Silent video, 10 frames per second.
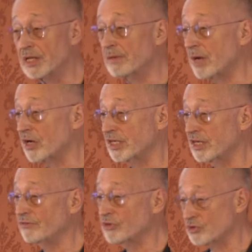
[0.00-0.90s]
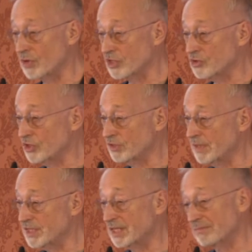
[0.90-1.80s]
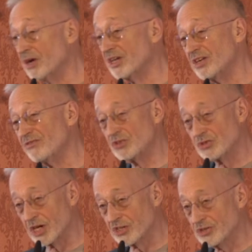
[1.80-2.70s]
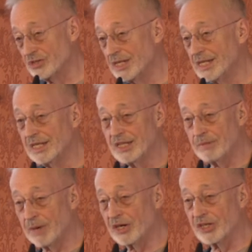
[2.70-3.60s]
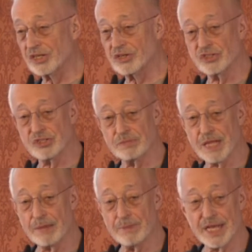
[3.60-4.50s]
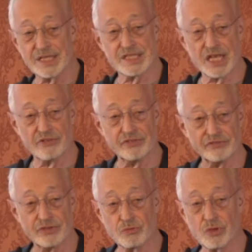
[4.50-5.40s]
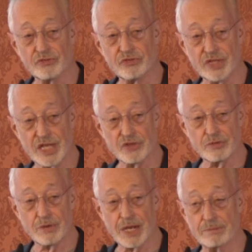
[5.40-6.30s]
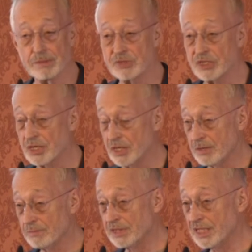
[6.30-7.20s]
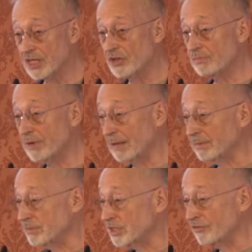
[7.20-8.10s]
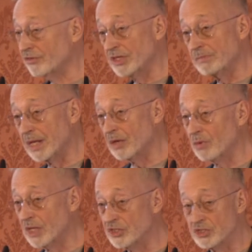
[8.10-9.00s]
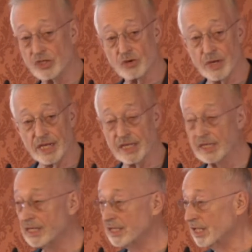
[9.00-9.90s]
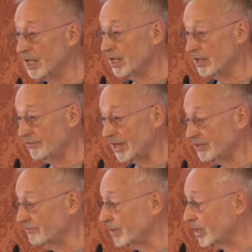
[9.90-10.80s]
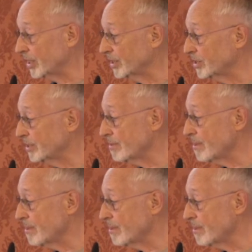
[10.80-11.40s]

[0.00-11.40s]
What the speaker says: The market infrastructure is missing. Market infrastructure, the market could supply by itself if it weren't for the other problems. But these other problems are fundamental ones to creating effective markets.